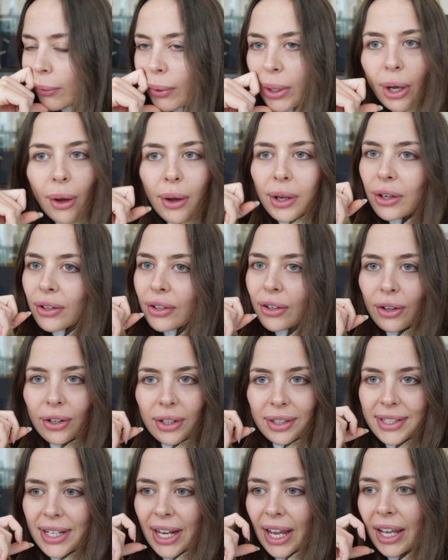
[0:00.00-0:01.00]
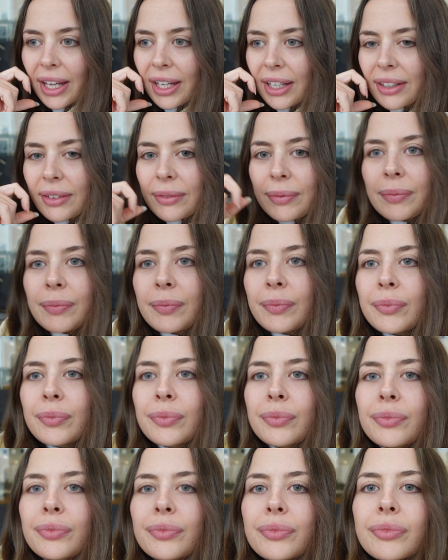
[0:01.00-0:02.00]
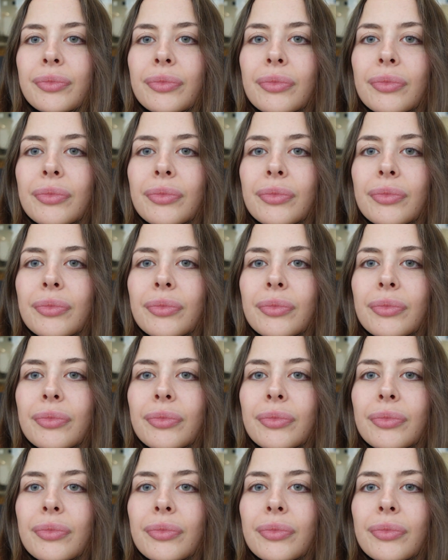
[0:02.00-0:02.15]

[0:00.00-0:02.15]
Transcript: look at that look at the mechanisms on there